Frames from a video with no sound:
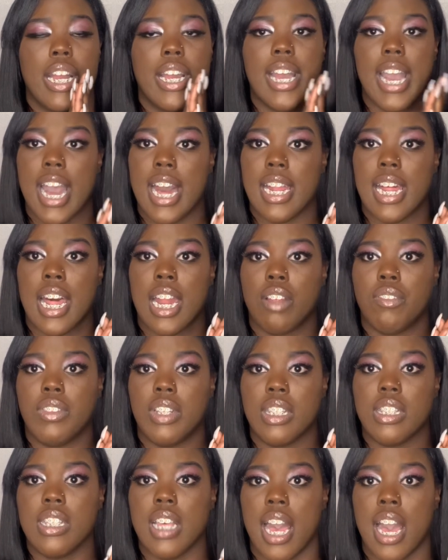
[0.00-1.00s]
got out of
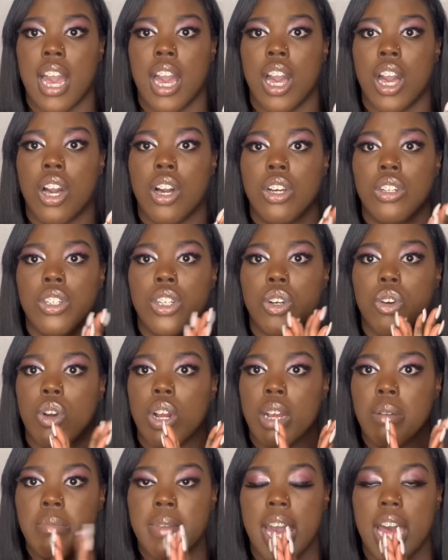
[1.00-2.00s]
the town,
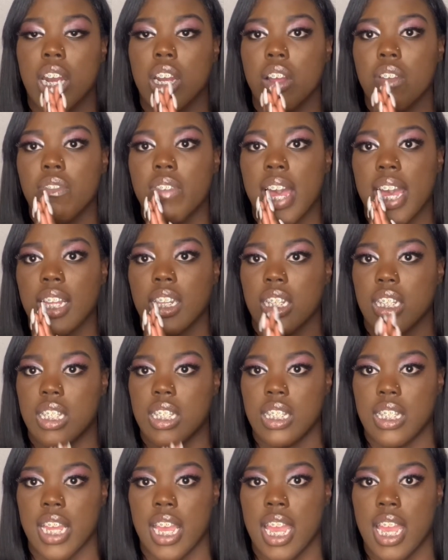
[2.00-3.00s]
or a matter of fact, the
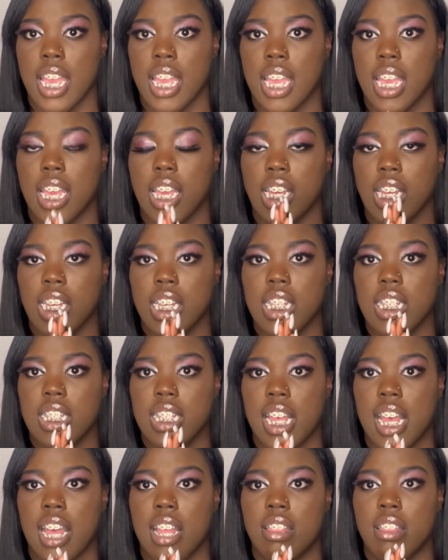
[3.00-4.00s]
state. And he
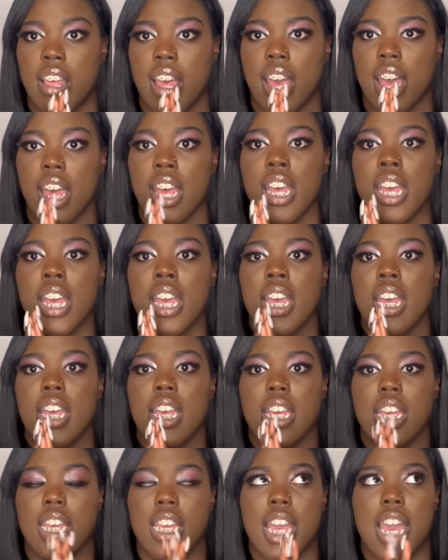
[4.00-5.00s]
said that
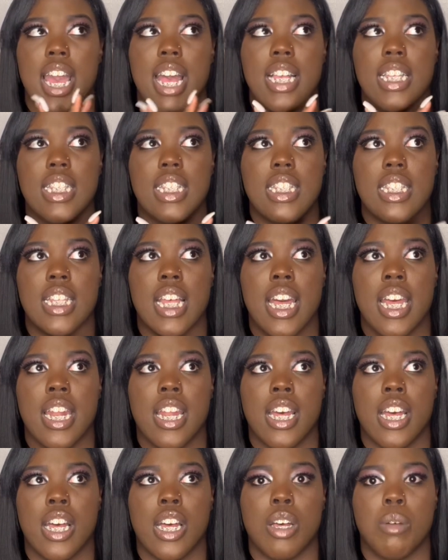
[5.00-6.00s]
he had set
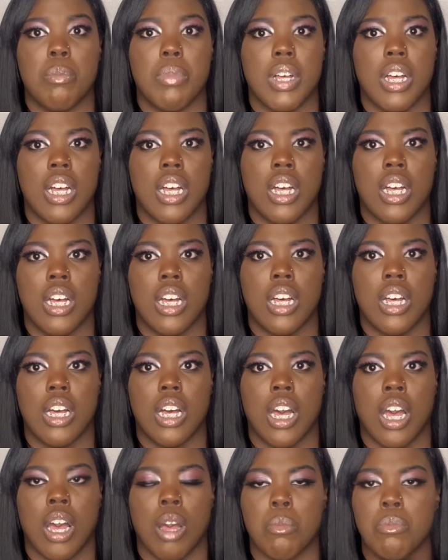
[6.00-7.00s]
up a
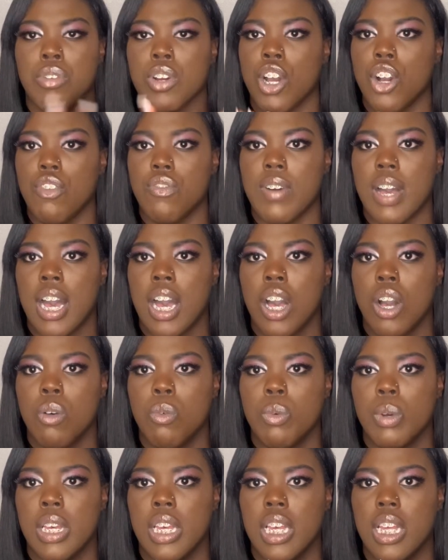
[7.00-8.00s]
profile
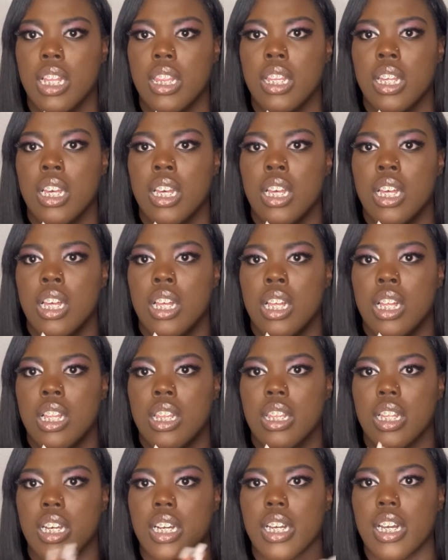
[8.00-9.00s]
with
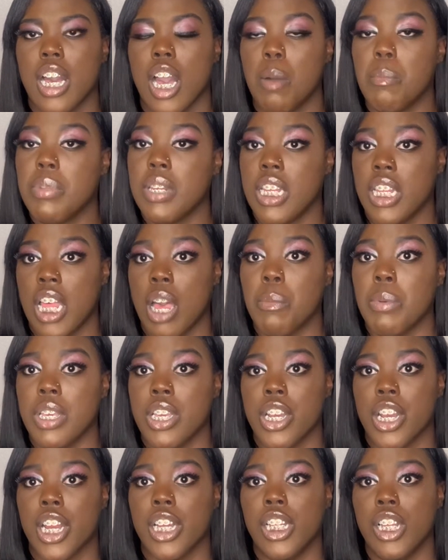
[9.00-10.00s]
the company that we
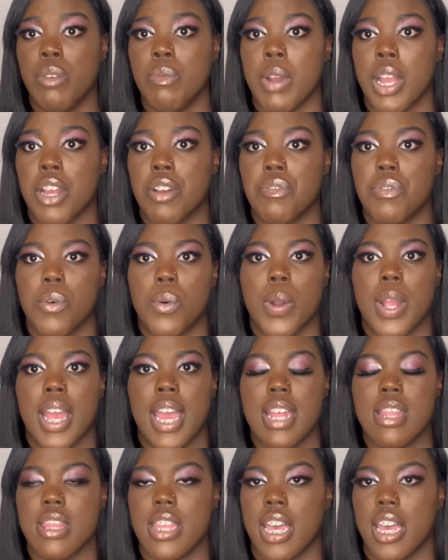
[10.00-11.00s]
currently work for,
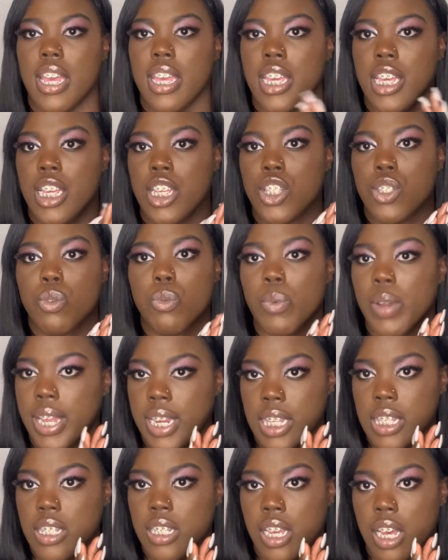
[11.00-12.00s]
and that he's
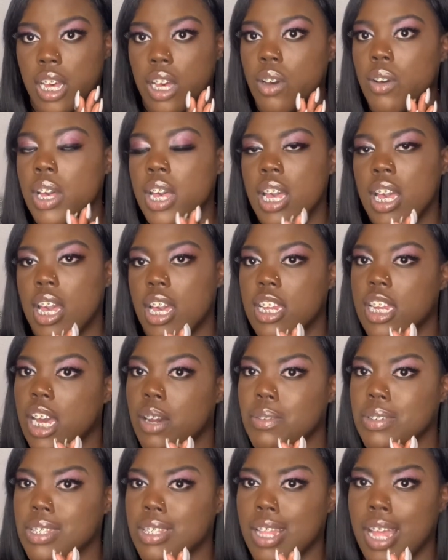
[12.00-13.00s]
ready to go. And I
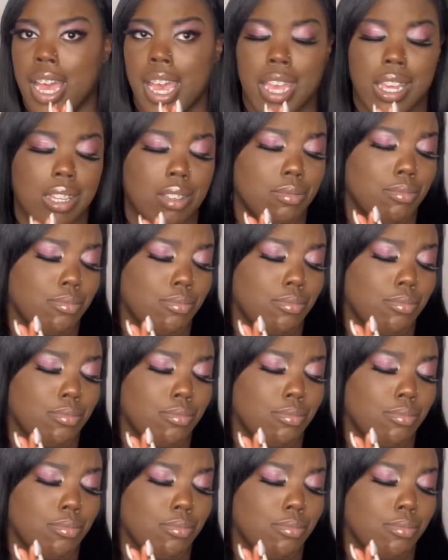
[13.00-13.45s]
was like,